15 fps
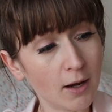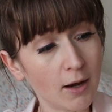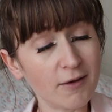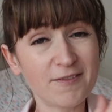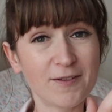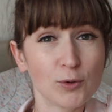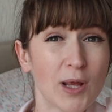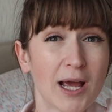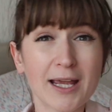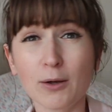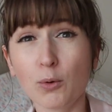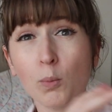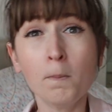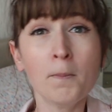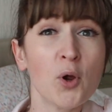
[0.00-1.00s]
I feel like
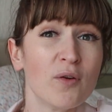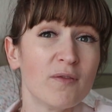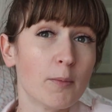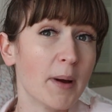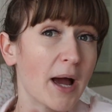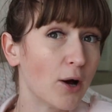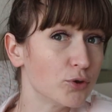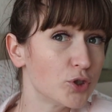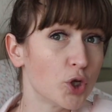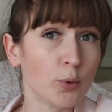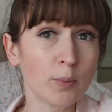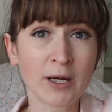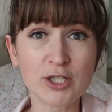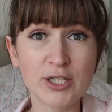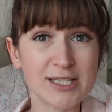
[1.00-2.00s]
I'll move about too much.